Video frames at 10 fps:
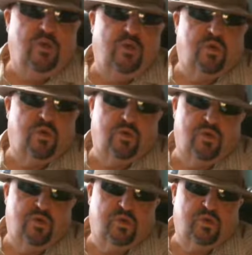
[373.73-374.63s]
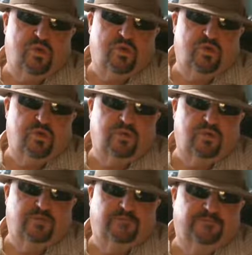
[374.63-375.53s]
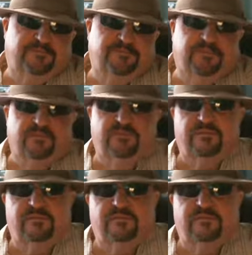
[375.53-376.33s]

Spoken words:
(no one is talking)